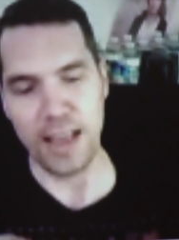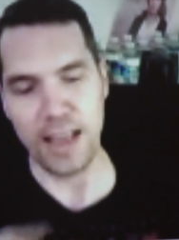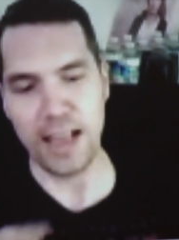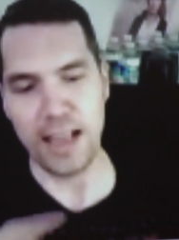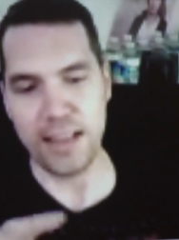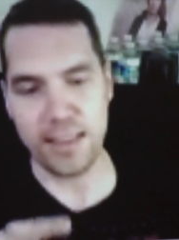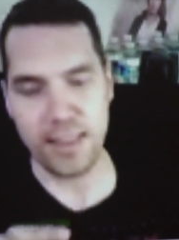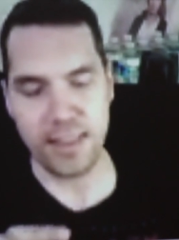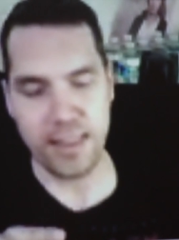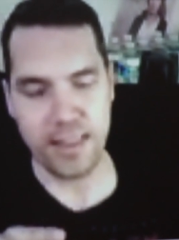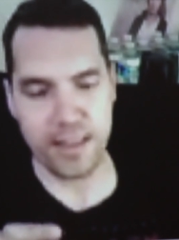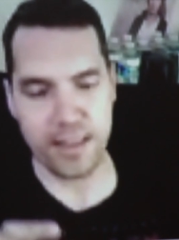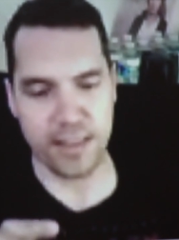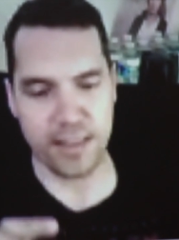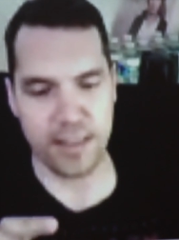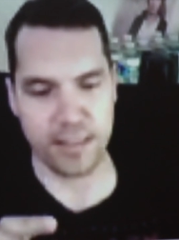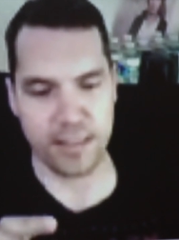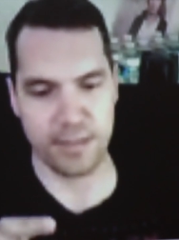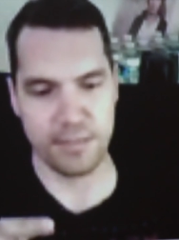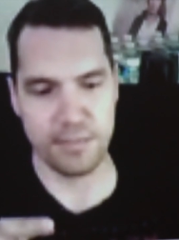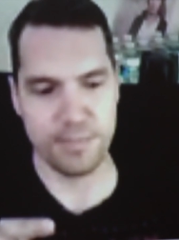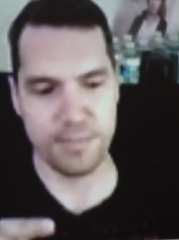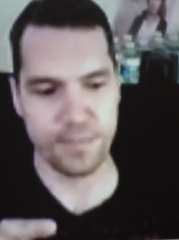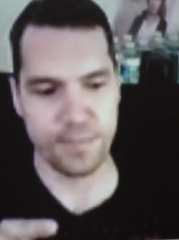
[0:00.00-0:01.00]
it's
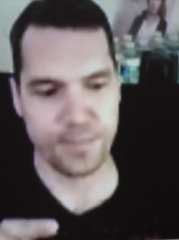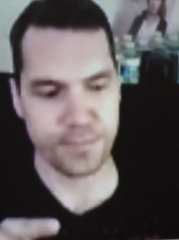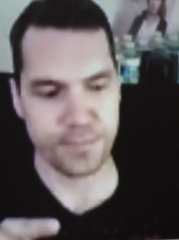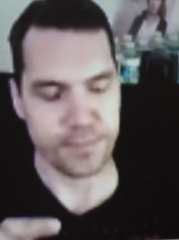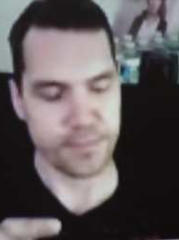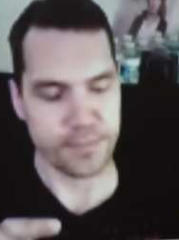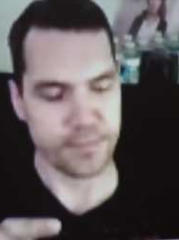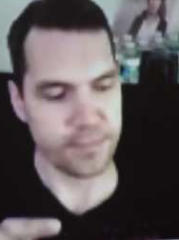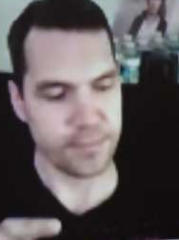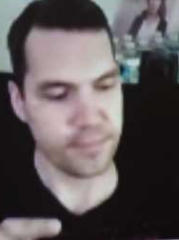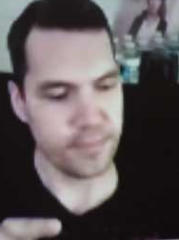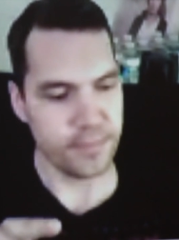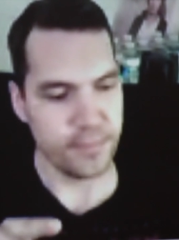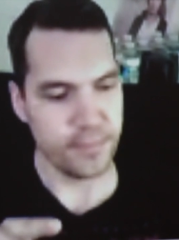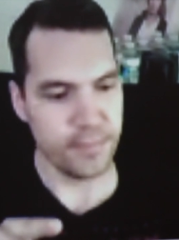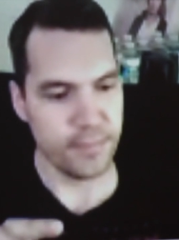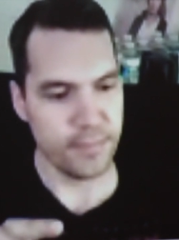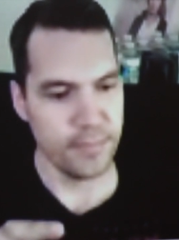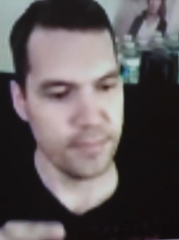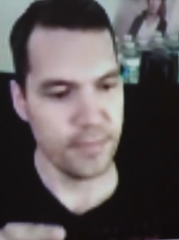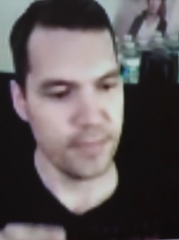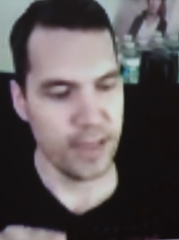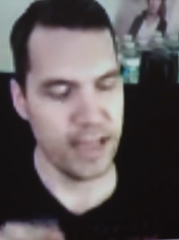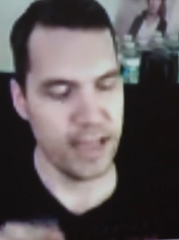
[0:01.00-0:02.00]
this,
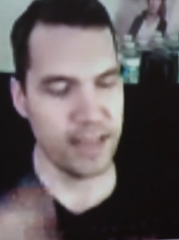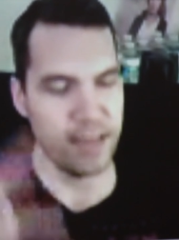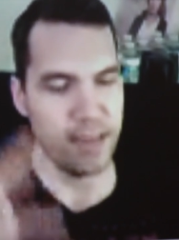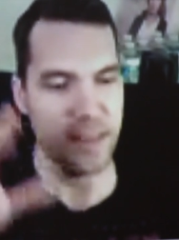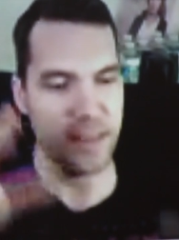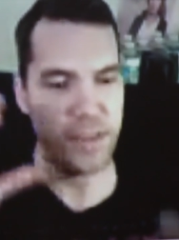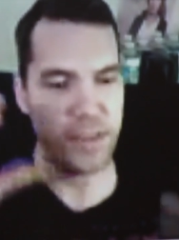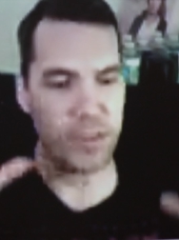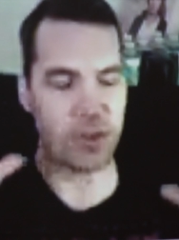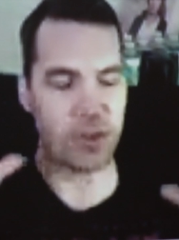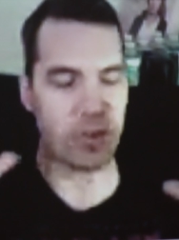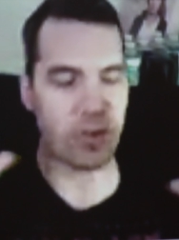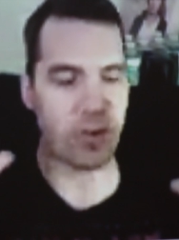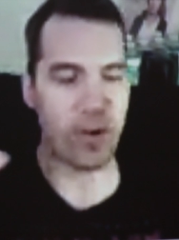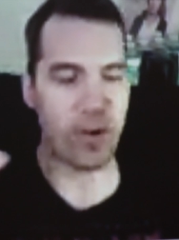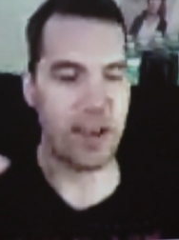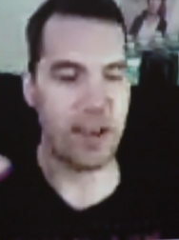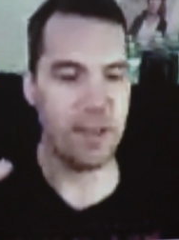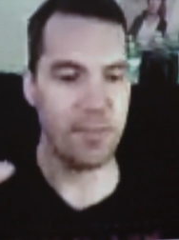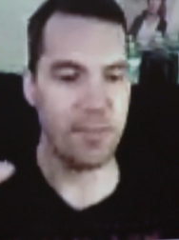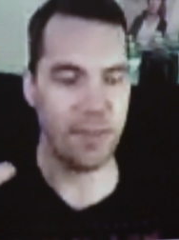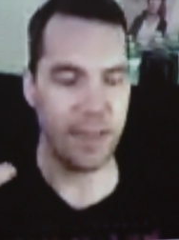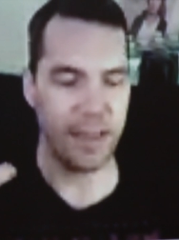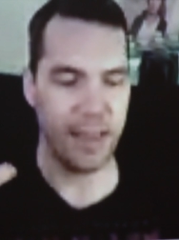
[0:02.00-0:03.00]
it's this
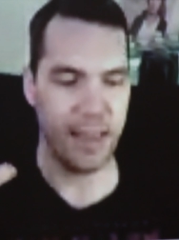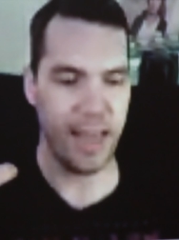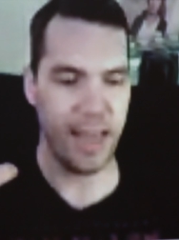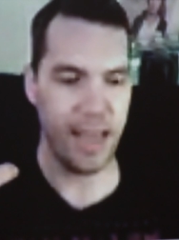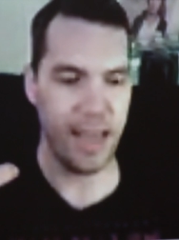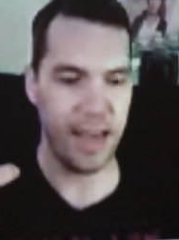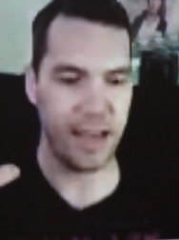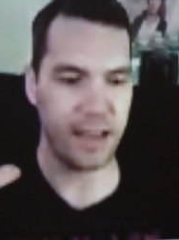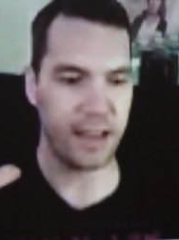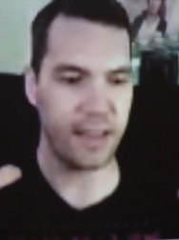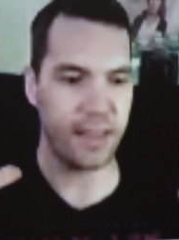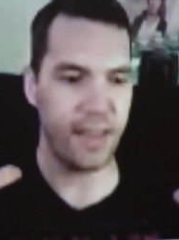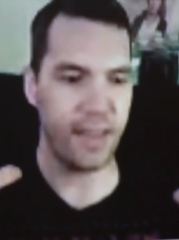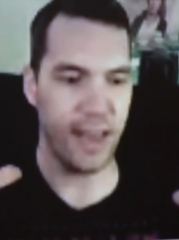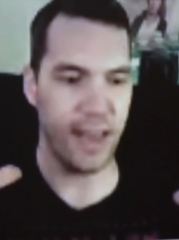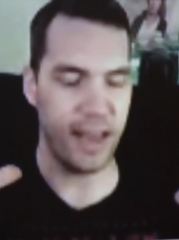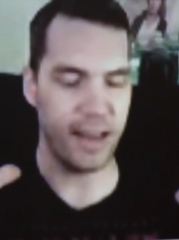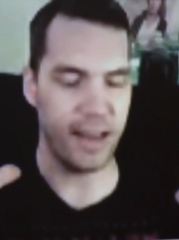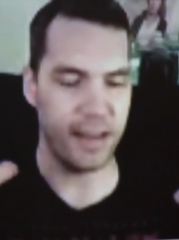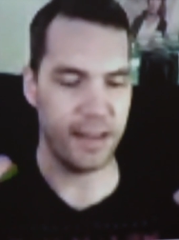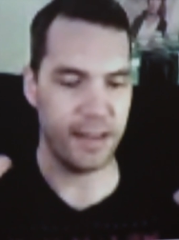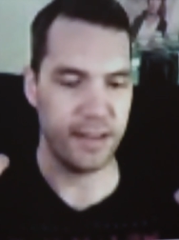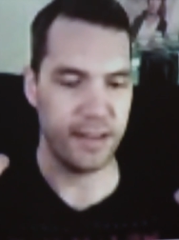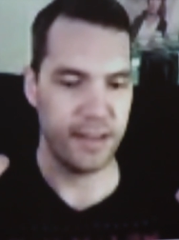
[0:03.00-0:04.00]
great mechanic
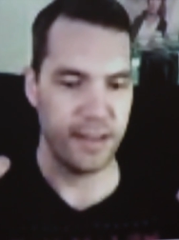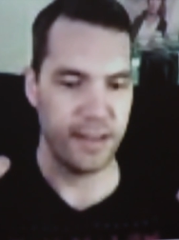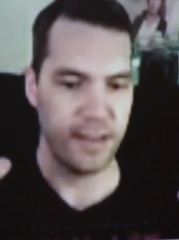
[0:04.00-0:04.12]
that,